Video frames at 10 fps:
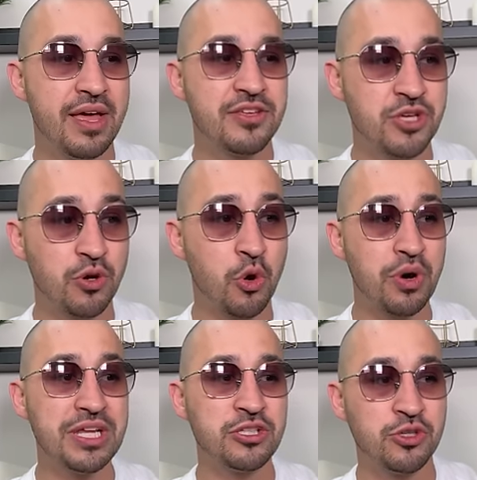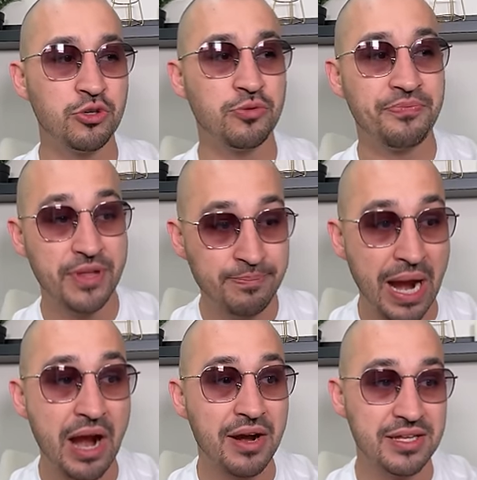So according to
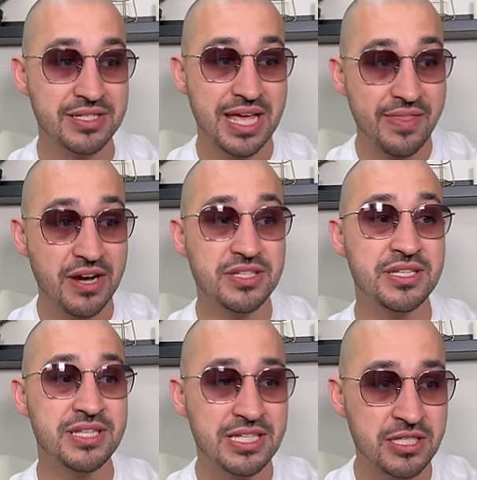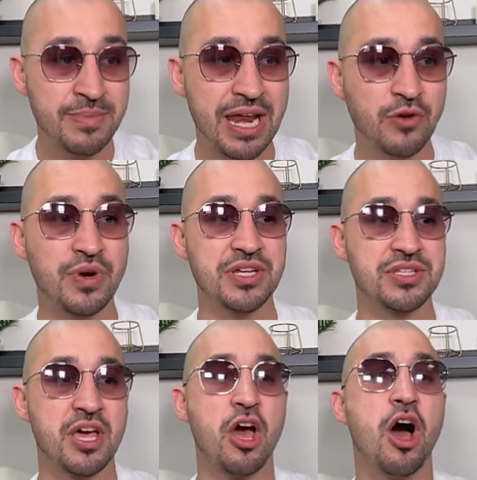Barron's, there's a systematic
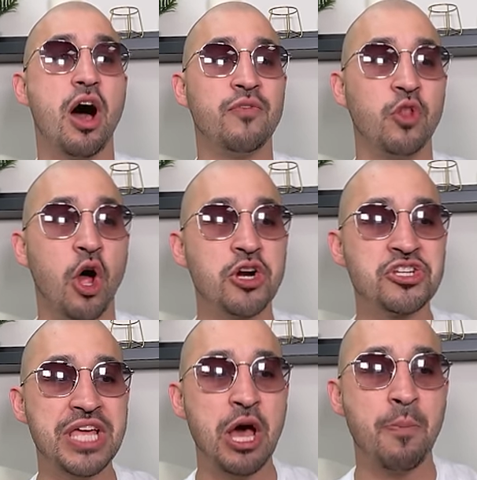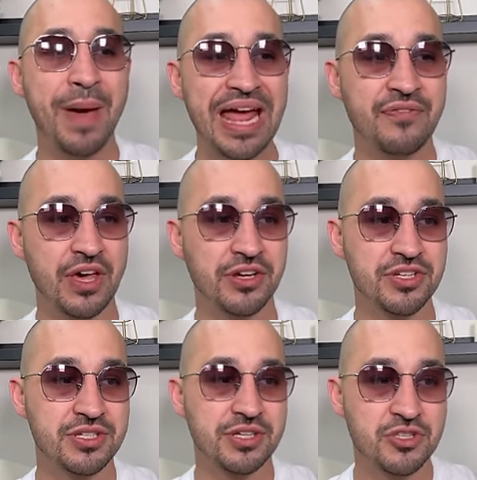risk of large-scale bank
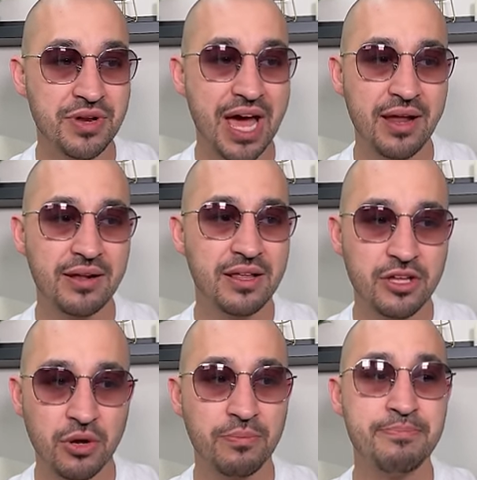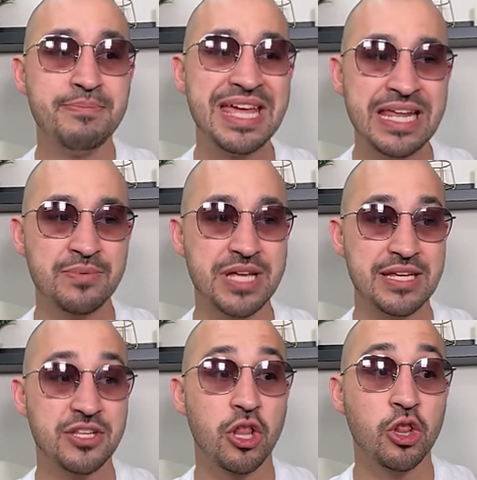failures. So not,
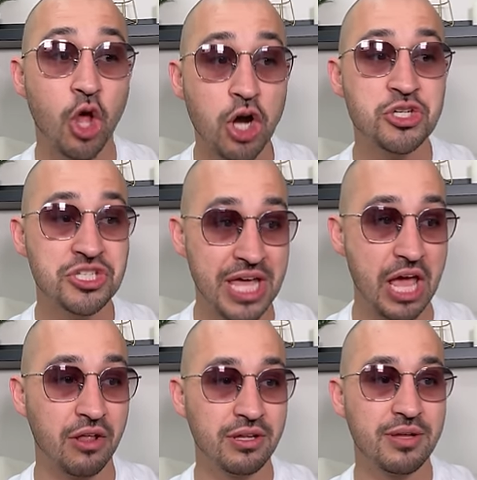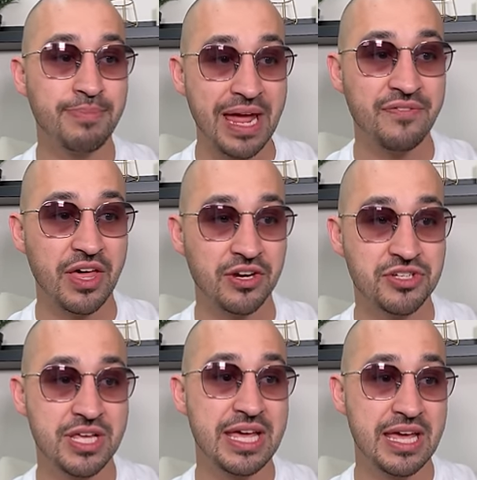medium-sized, large-scale bank failures
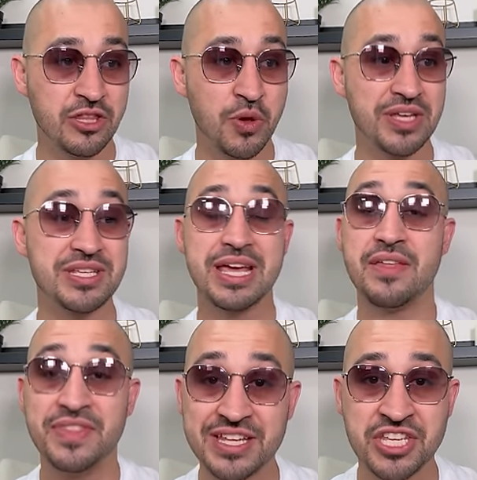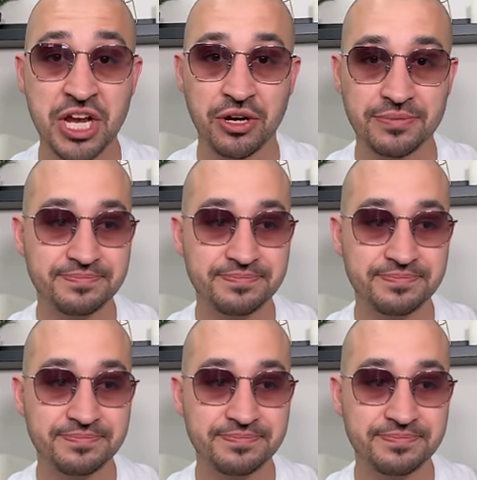in the U.S. this year